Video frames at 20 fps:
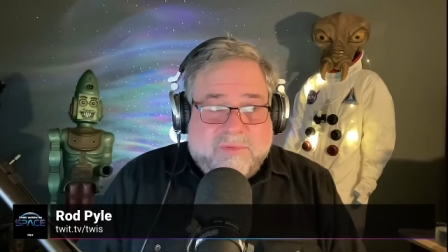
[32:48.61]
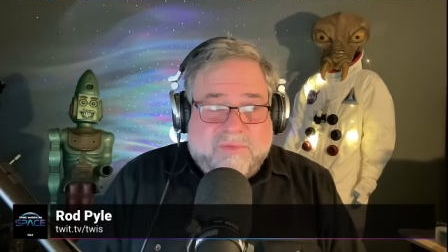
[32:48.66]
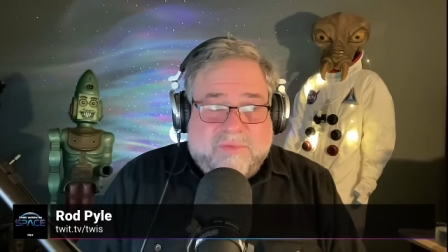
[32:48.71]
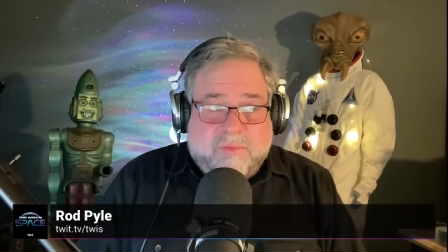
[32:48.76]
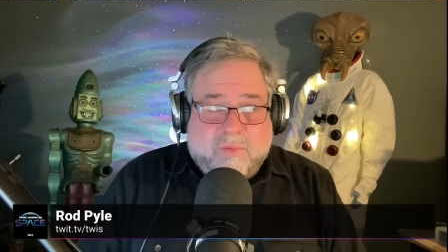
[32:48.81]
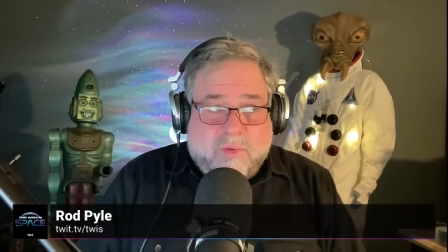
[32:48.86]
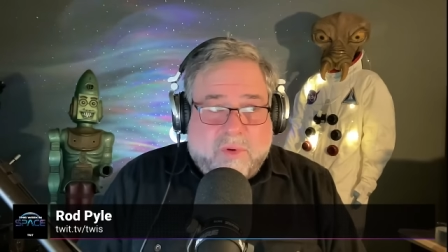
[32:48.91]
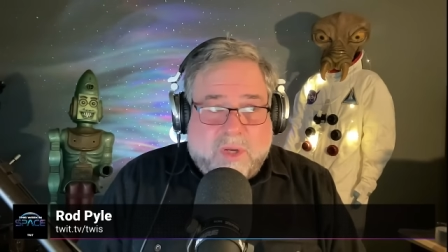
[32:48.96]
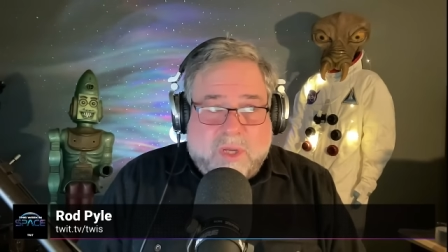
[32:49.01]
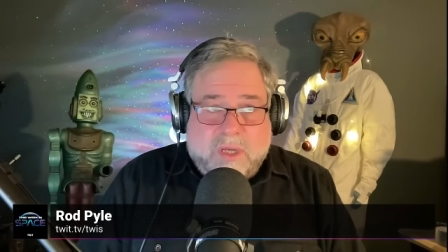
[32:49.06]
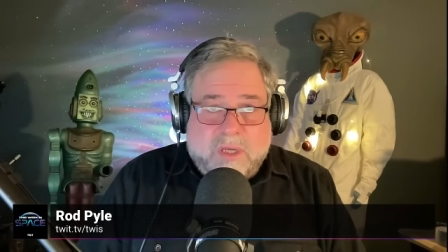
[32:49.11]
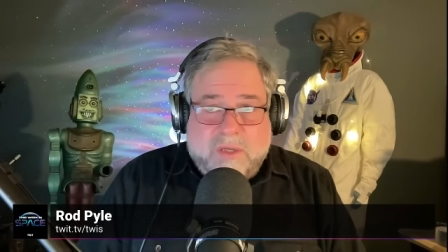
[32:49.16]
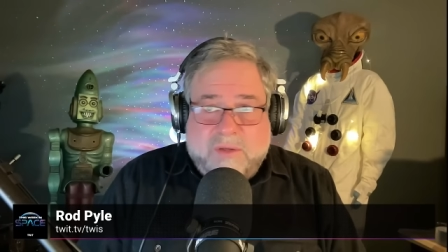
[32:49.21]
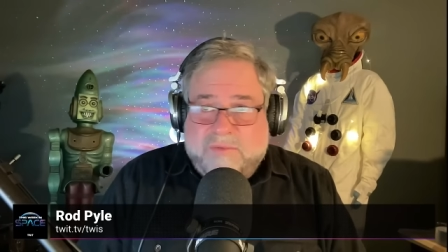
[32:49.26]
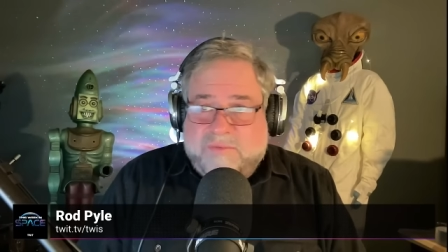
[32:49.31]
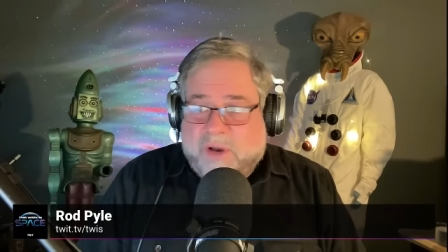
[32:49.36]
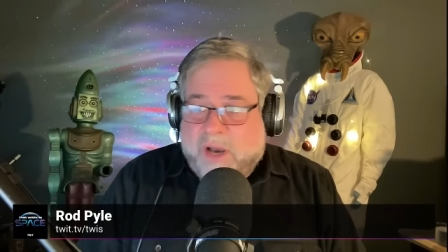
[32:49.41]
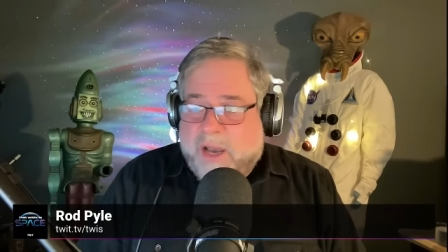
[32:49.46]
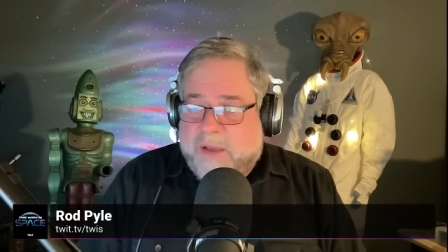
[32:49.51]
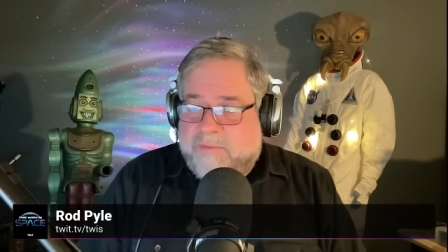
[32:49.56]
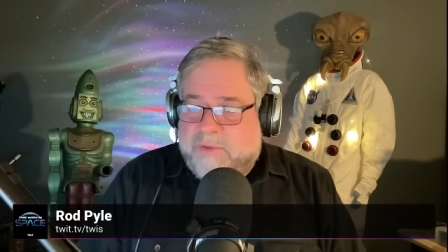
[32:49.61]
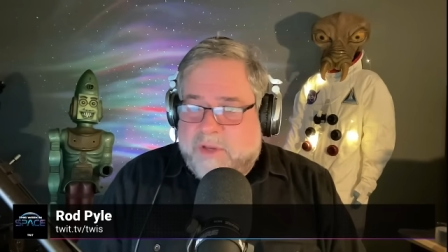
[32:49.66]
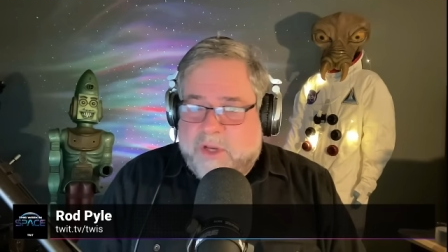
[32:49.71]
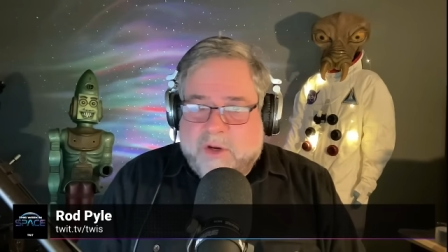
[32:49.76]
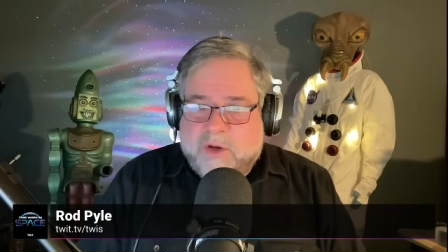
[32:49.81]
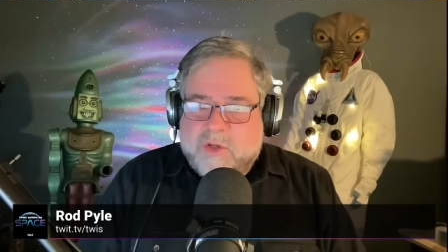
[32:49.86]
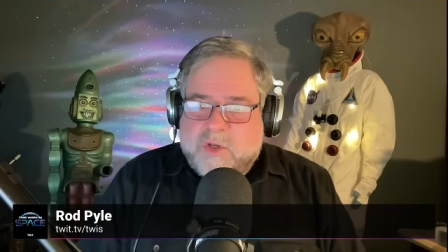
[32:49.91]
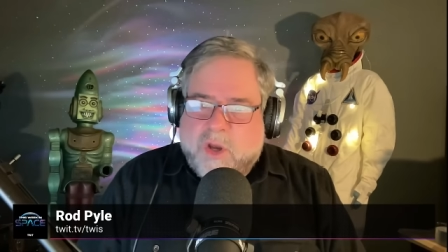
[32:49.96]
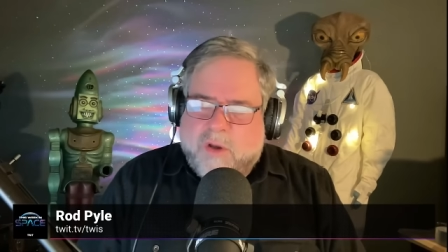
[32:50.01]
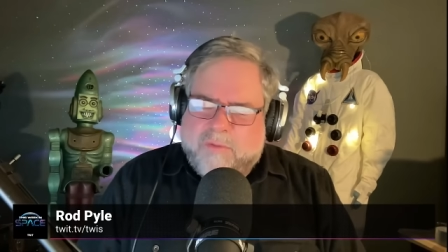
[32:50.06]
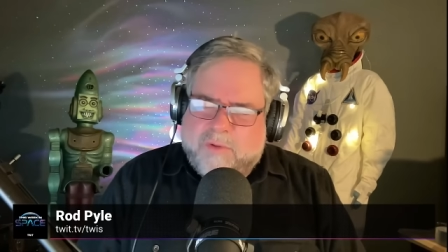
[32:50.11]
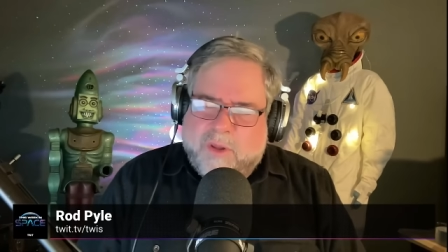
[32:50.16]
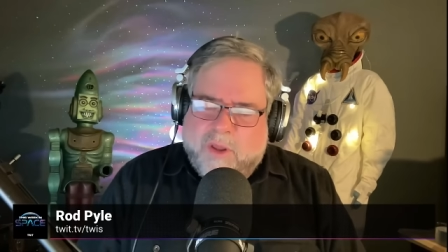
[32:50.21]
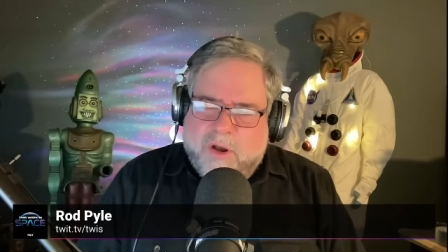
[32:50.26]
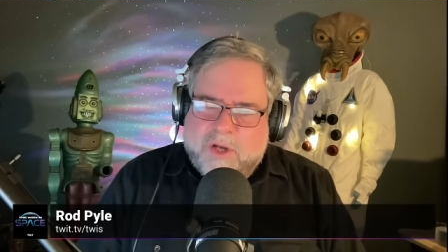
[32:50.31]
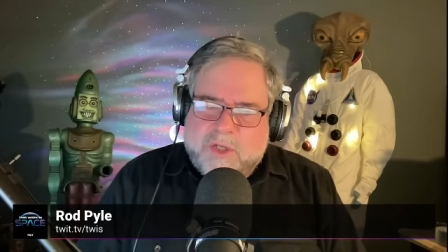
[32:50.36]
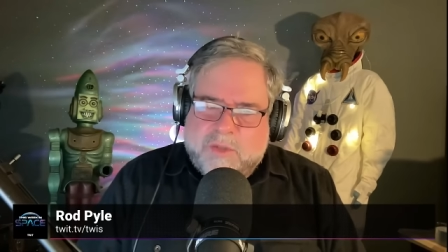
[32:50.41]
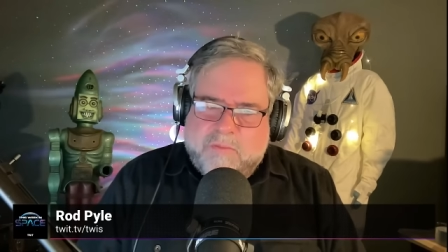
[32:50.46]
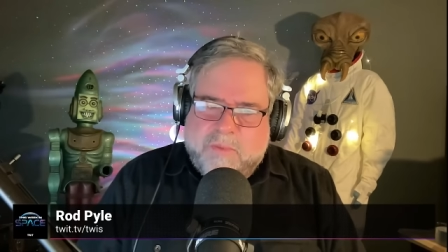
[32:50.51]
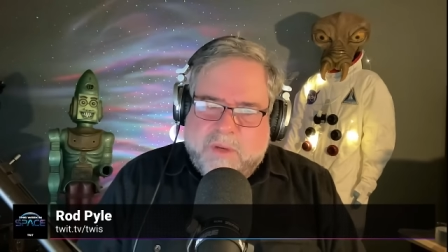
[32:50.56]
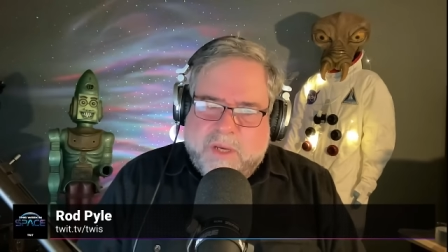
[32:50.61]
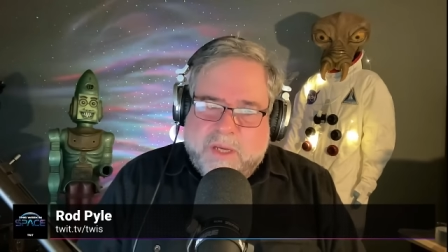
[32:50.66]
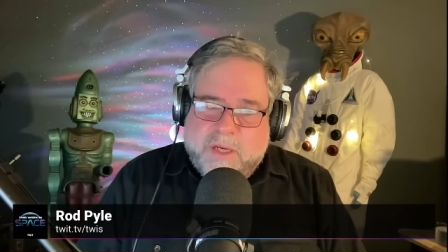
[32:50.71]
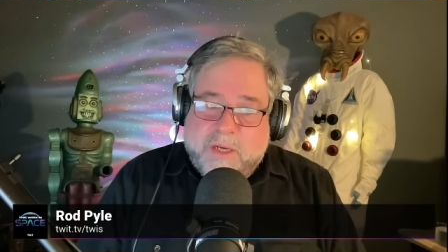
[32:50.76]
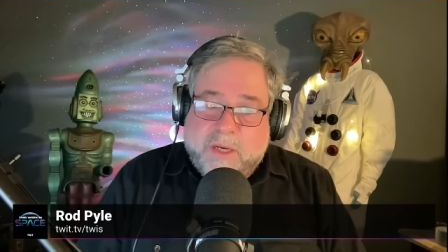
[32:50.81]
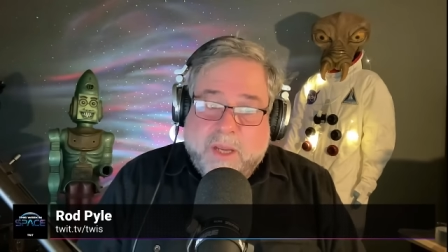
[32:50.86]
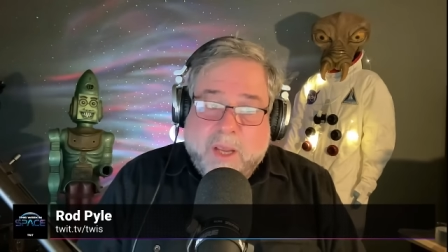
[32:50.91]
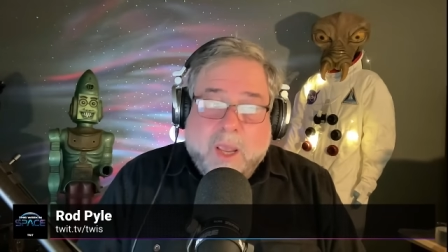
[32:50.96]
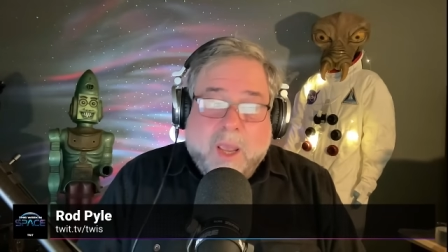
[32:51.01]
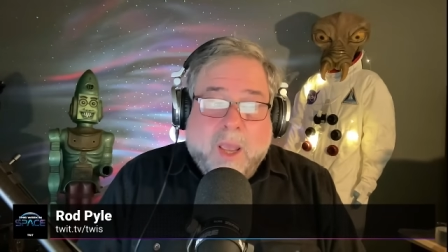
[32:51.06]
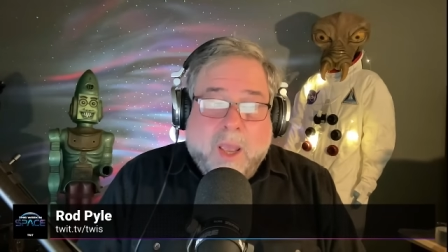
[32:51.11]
45 years, however long it's been,